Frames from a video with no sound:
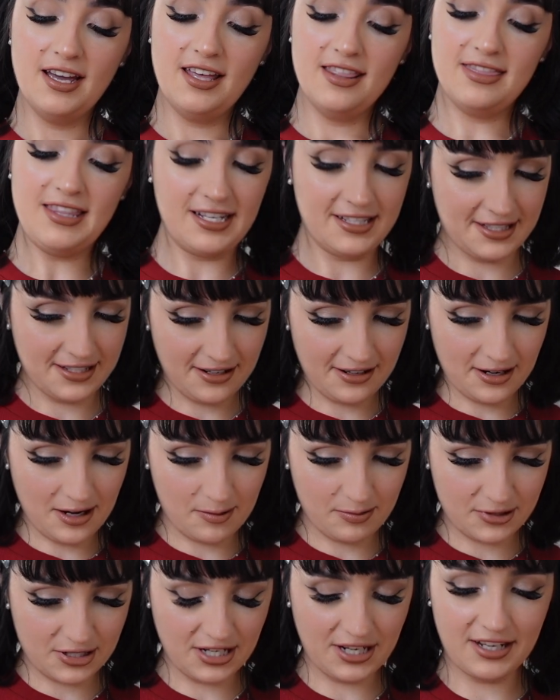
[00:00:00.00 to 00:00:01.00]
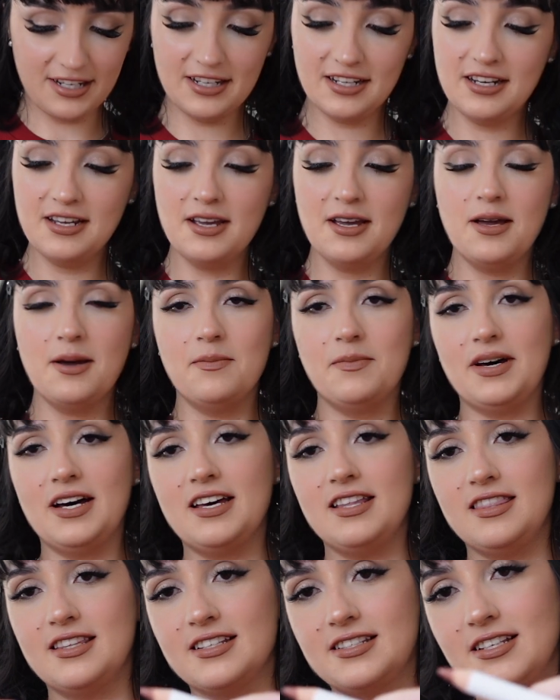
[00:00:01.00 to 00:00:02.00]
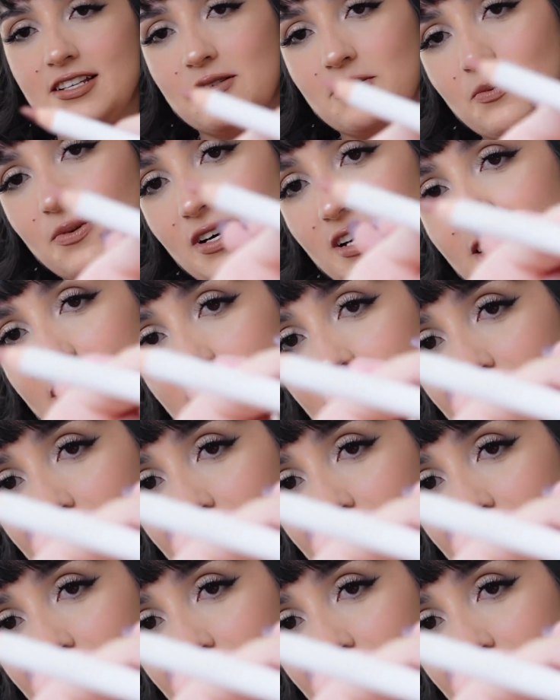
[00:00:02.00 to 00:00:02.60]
that's not an option. But this is what